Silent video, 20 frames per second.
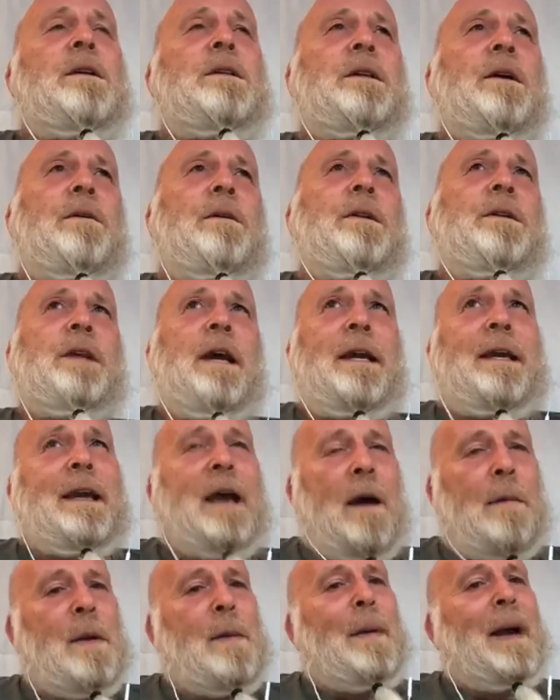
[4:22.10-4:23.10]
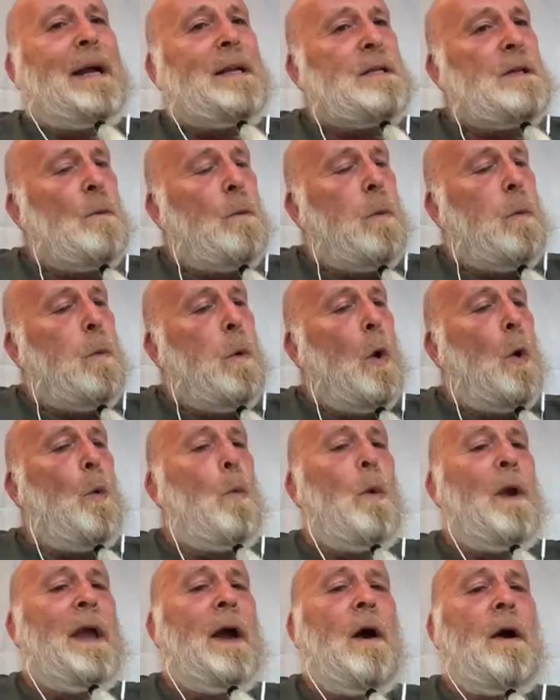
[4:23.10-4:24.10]
So coming back to what
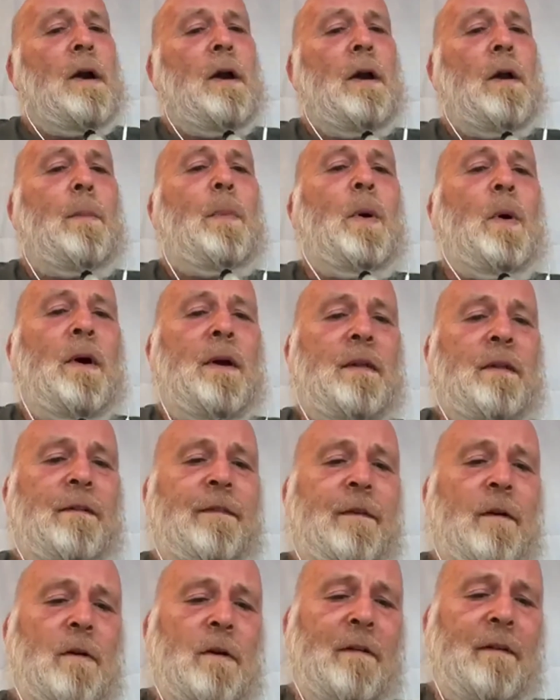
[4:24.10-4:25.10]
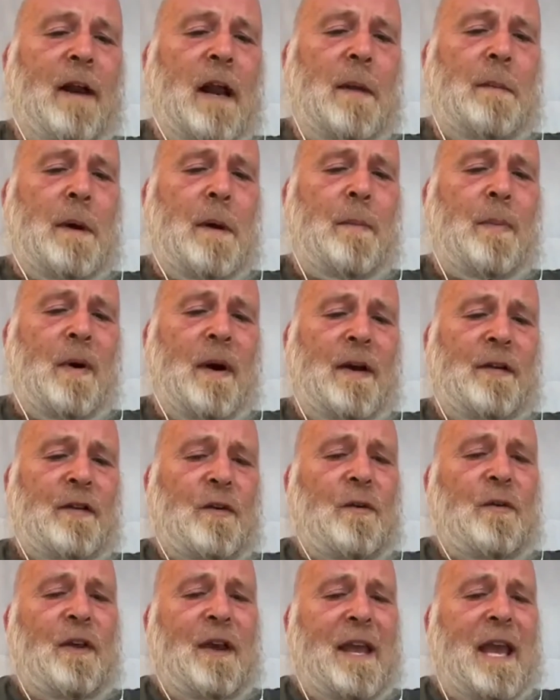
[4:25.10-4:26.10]
we are going to put in the full development
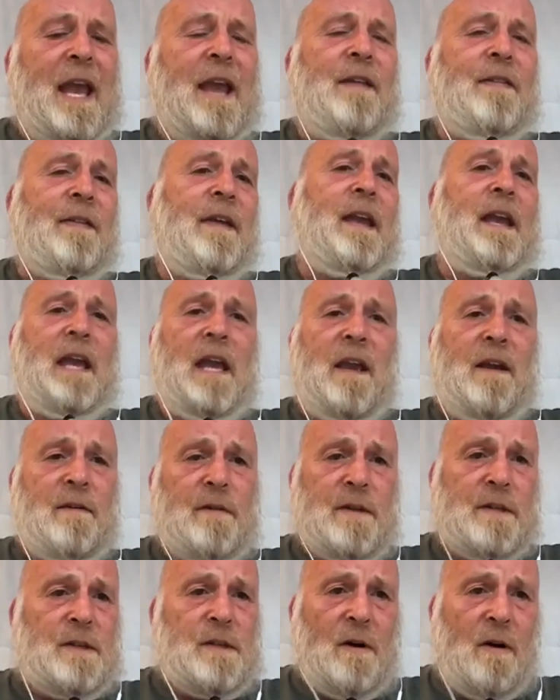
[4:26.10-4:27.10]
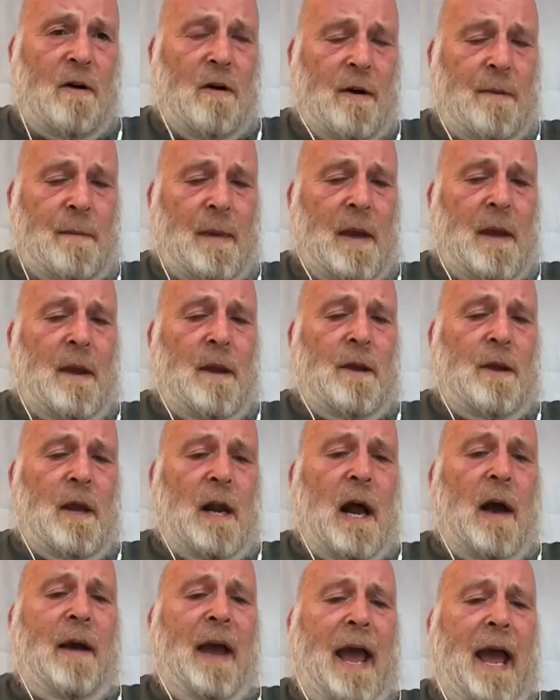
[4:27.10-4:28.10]
appraisal, the key thing here is time.
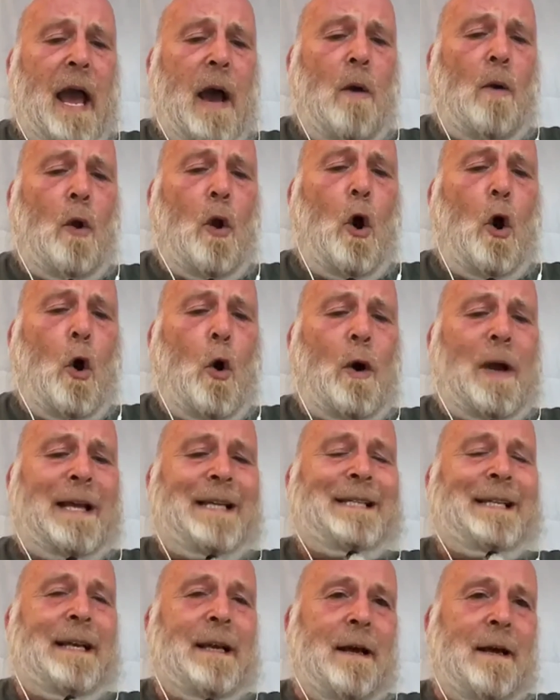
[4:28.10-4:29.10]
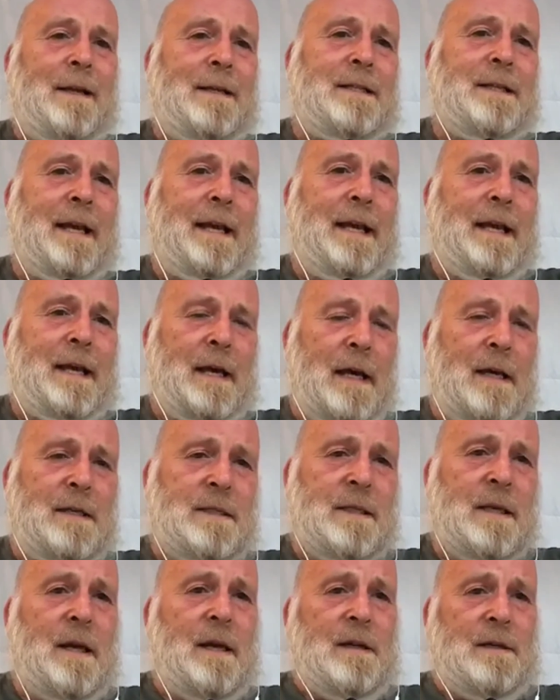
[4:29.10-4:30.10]
How long is it going to take
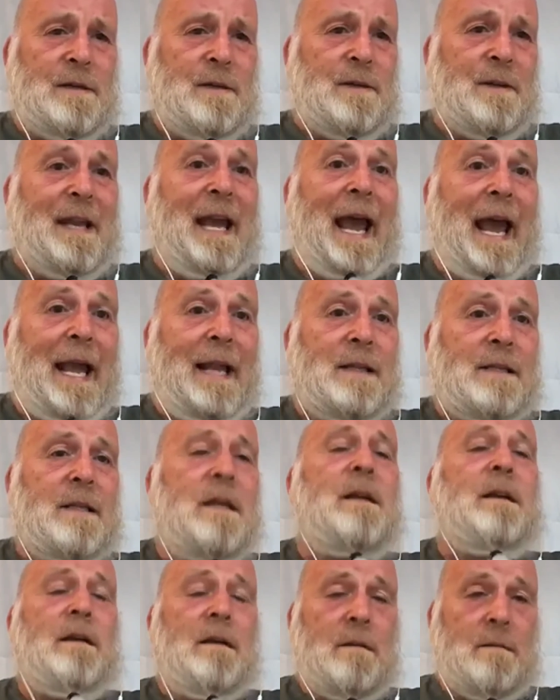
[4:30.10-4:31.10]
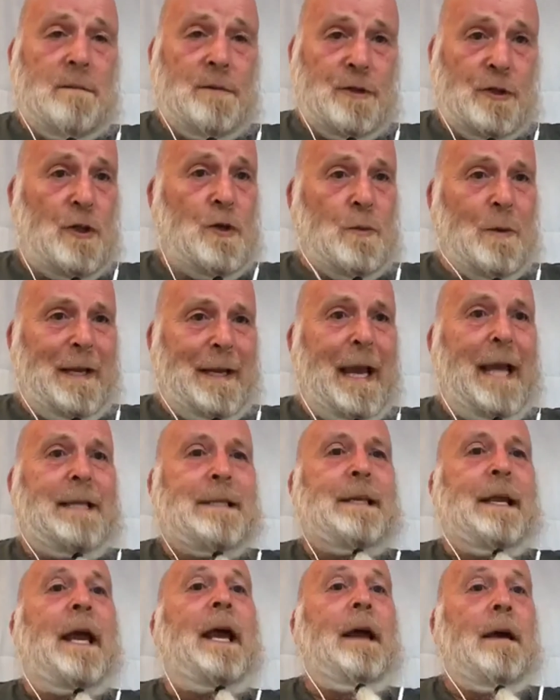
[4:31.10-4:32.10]
us to get? Should we
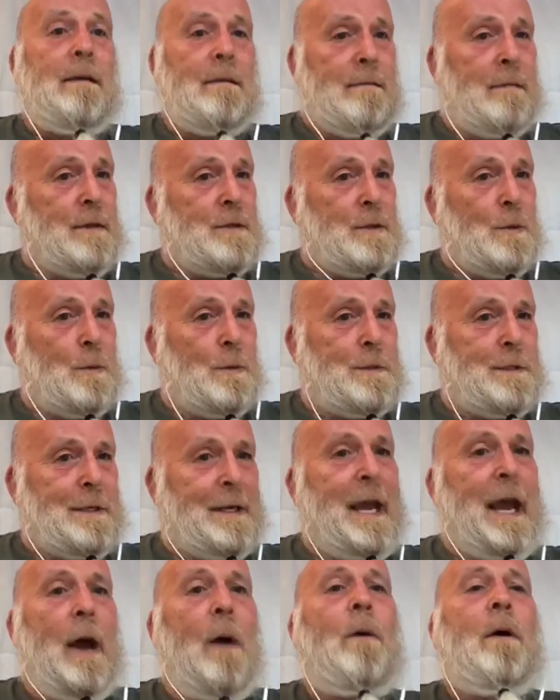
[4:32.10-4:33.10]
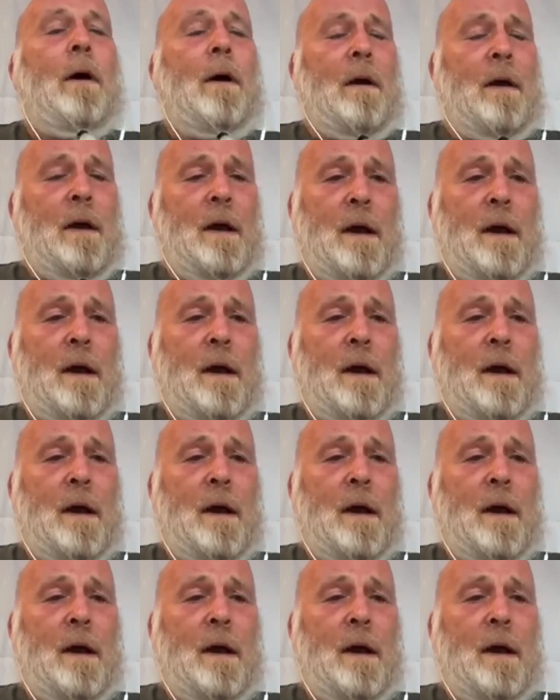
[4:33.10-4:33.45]
get it? There's always a doubt.